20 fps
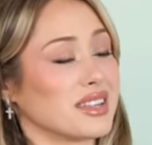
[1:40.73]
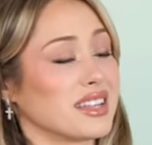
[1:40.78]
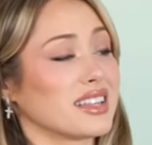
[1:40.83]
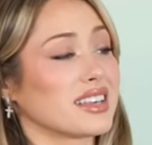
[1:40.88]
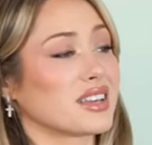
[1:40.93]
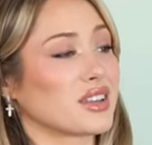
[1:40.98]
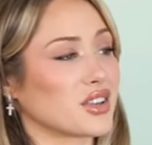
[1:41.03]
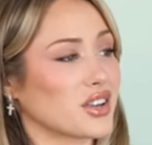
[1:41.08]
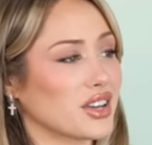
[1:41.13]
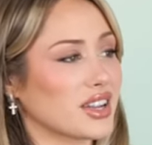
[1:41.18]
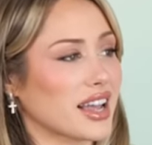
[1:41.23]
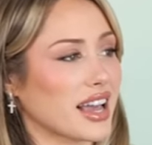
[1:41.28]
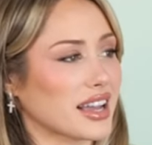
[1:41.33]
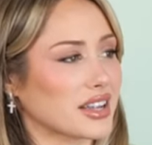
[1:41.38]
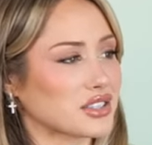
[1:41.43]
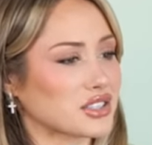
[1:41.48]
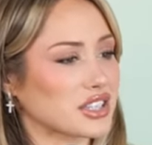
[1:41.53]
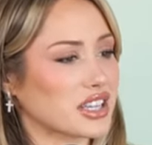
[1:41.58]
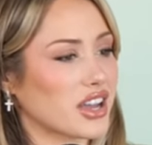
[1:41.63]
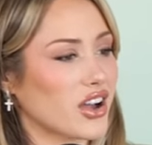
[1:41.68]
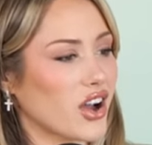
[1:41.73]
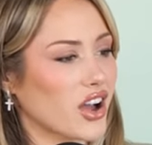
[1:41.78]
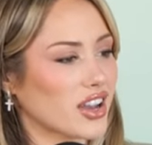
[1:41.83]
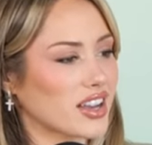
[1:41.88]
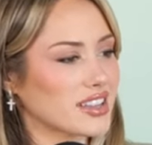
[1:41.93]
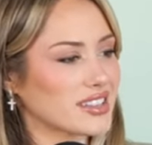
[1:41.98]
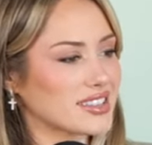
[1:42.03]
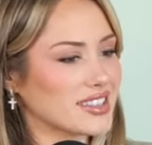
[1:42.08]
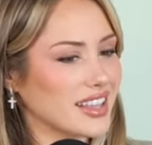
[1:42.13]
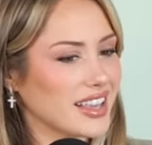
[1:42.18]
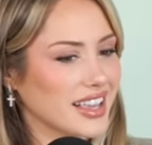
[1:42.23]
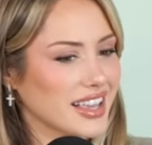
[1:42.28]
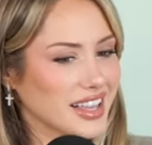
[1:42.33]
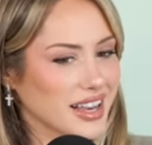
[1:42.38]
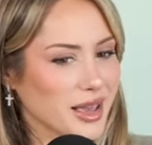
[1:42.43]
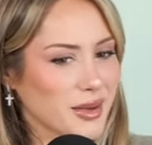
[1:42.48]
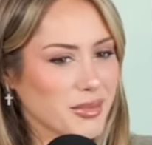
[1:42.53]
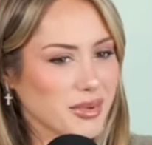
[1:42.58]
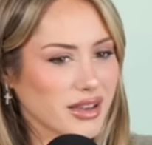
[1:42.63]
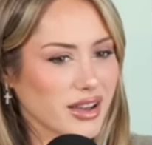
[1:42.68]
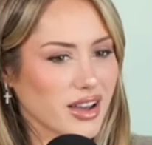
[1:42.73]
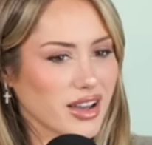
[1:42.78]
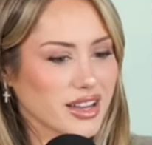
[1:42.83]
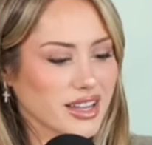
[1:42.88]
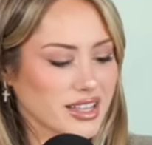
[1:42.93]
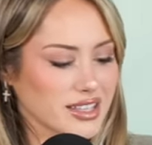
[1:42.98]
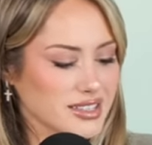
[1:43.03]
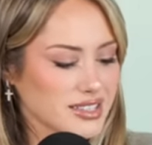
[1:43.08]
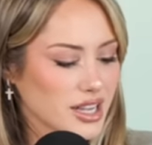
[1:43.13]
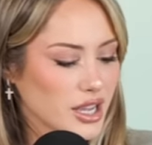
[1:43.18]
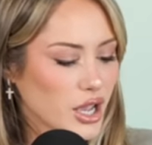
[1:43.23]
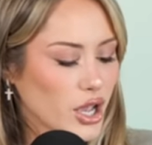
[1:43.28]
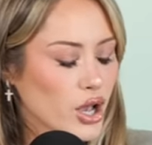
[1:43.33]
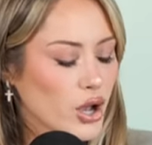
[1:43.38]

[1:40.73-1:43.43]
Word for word: really good, actually. Honestly, can I be honest?